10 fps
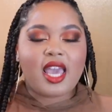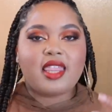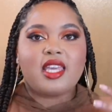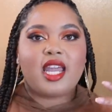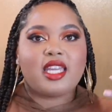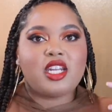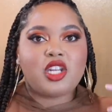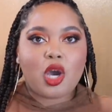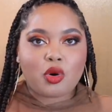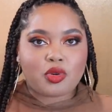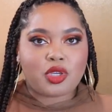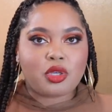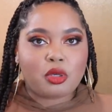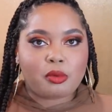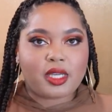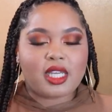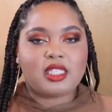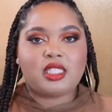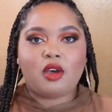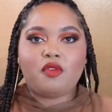and then I can know you,
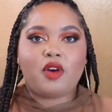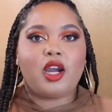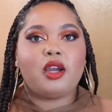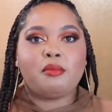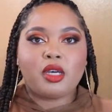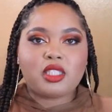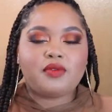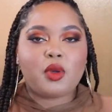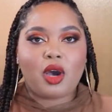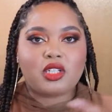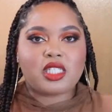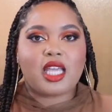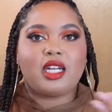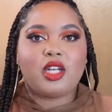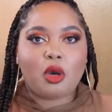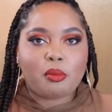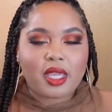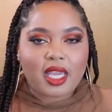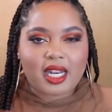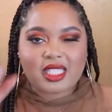because so far most of you all just kind of know
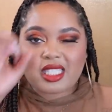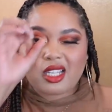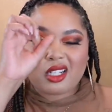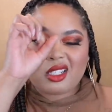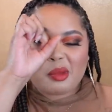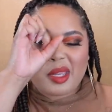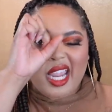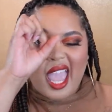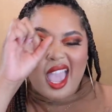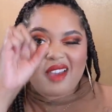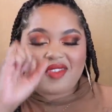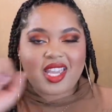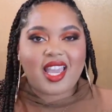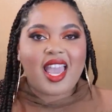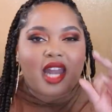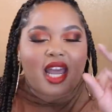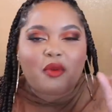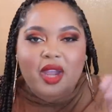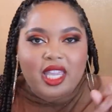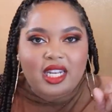me, and I see your little bitty Abby, and
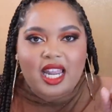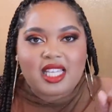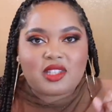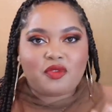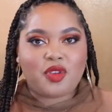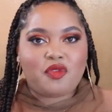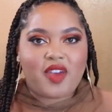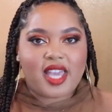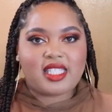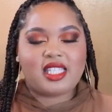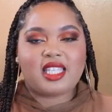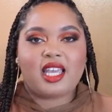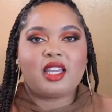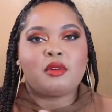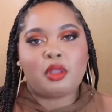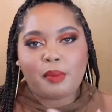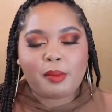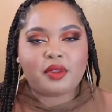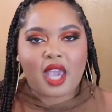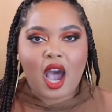I recognize a few faces, like the
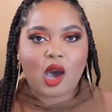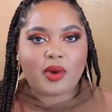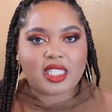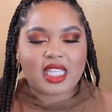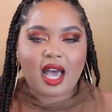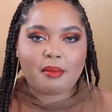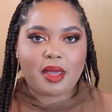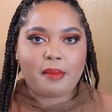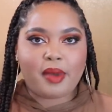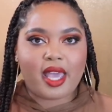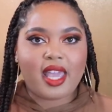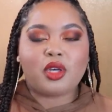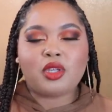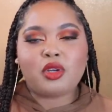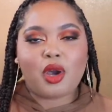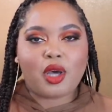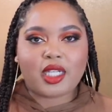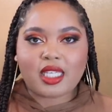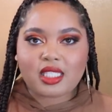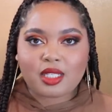people that always comment, but you know,
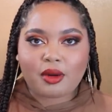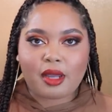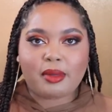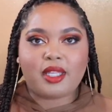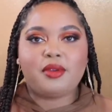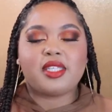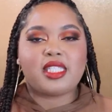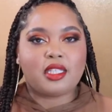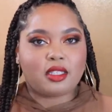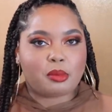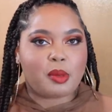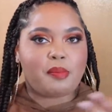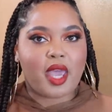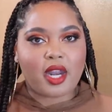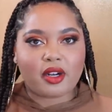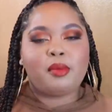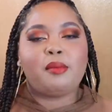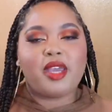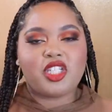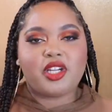on Instagram, like, you can see a little bit better.
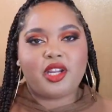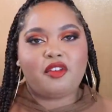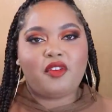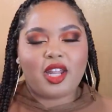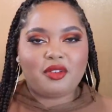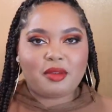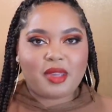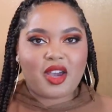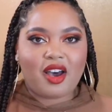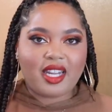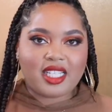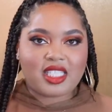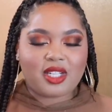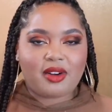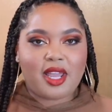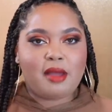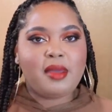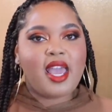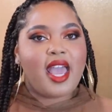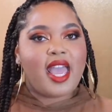But make sure you're following me on Instagram.
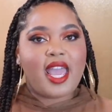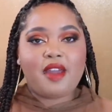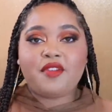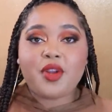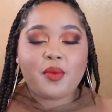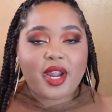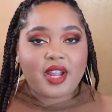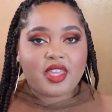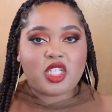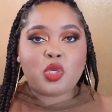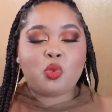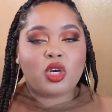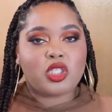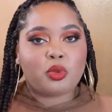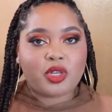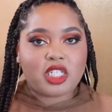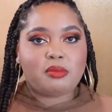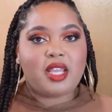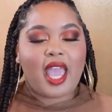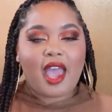Everywhere that you want to reach
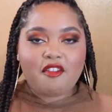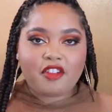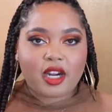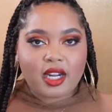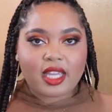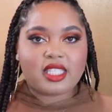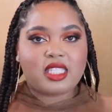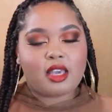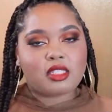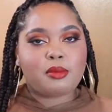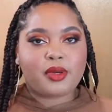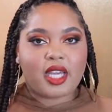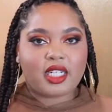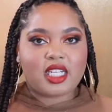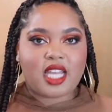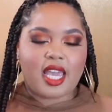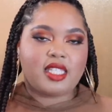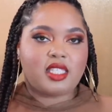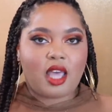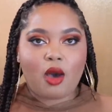me ever is Kelsee Briana Jai.
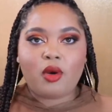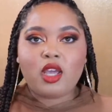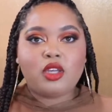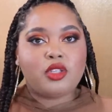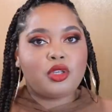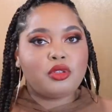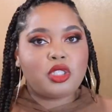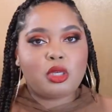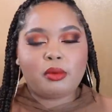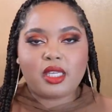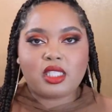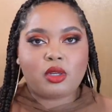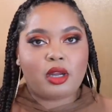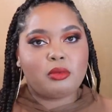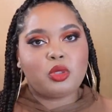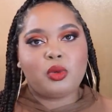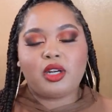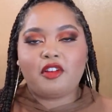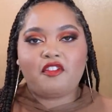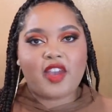So YouTube, Instagram,
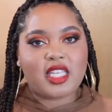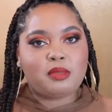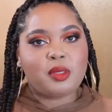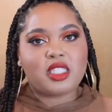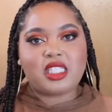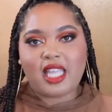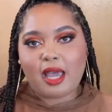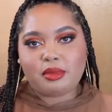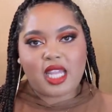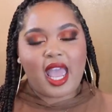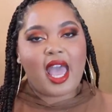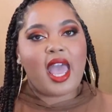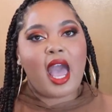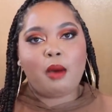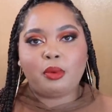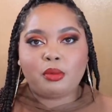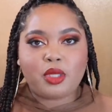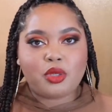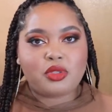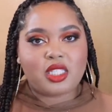Twitter, Facebook, Snapchat, Apple
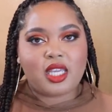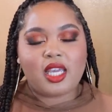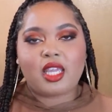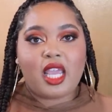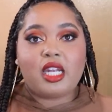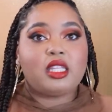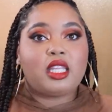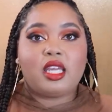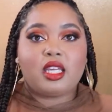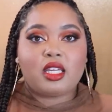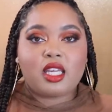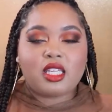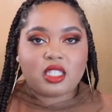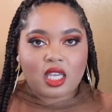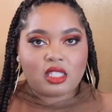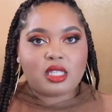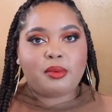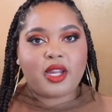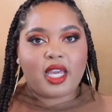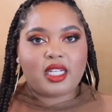Music, anything. It's Kelsee
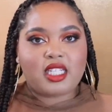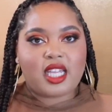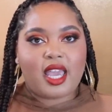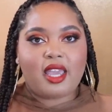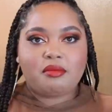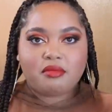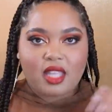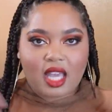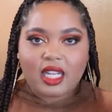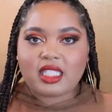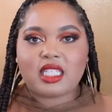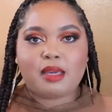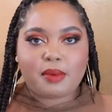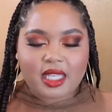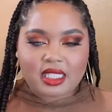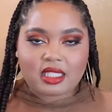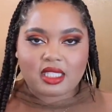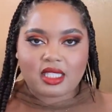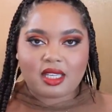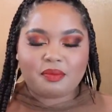Briana Jai. I like to keep it
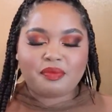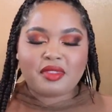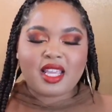consistent.